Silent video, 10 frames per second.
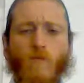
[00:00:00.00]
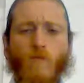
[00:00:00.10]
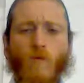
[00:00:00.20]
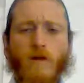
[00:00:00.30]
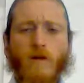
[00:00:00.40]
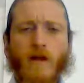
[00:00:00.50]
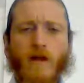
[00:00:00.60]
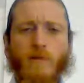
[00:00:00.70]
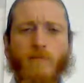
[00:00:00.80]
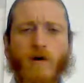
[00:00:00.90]
one kind of
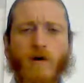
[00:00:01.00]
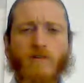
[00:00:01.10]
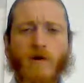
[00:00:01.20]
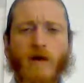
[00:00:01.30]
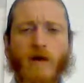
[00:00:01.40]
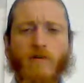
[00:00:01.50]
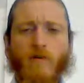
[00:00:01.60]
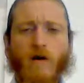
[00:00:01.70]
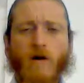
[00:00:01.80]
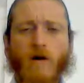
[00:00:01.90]
compulsive behavior
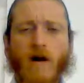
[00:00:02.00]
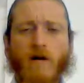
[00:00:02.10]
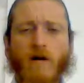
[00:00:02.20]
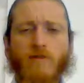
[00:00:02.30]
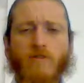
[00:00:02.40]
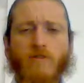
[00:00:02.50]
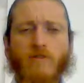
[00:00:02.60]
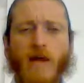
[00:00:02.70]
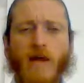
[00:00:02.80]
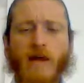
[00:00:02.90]
we all have is
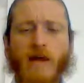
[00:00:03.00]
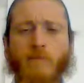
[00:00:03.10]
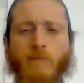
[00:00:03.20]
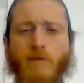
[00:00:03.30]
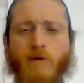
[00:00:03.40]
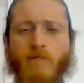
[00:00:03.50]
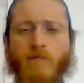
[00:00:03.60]
just hating people